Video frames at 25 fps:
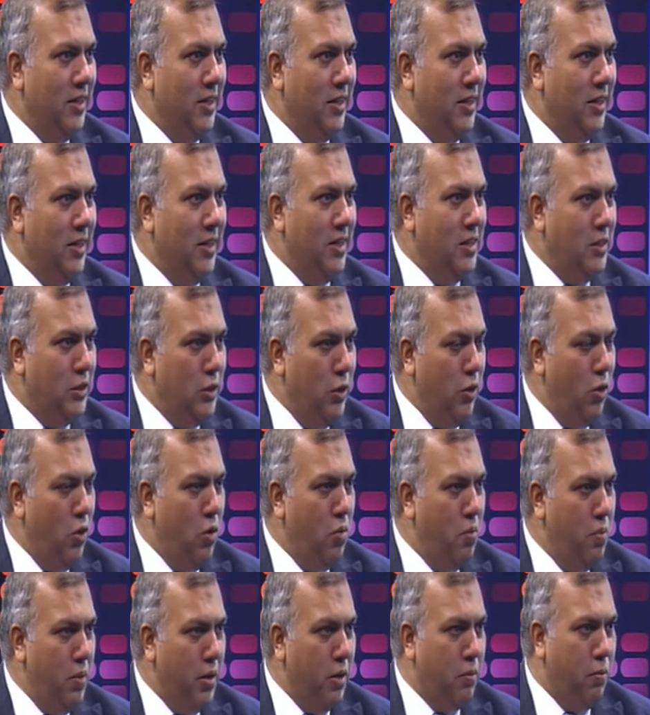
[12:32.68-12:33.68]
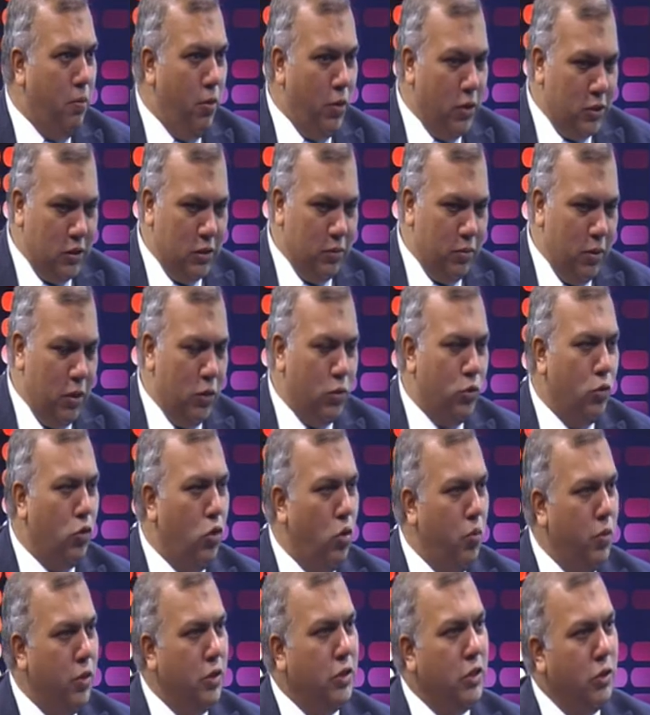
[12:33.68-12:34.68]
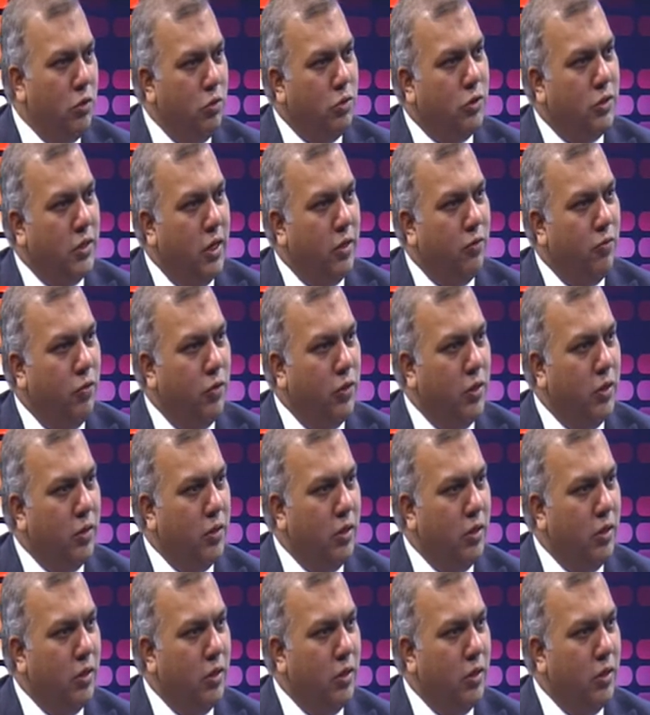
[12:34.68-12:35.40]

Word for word: This law make possible to commit genocide for that.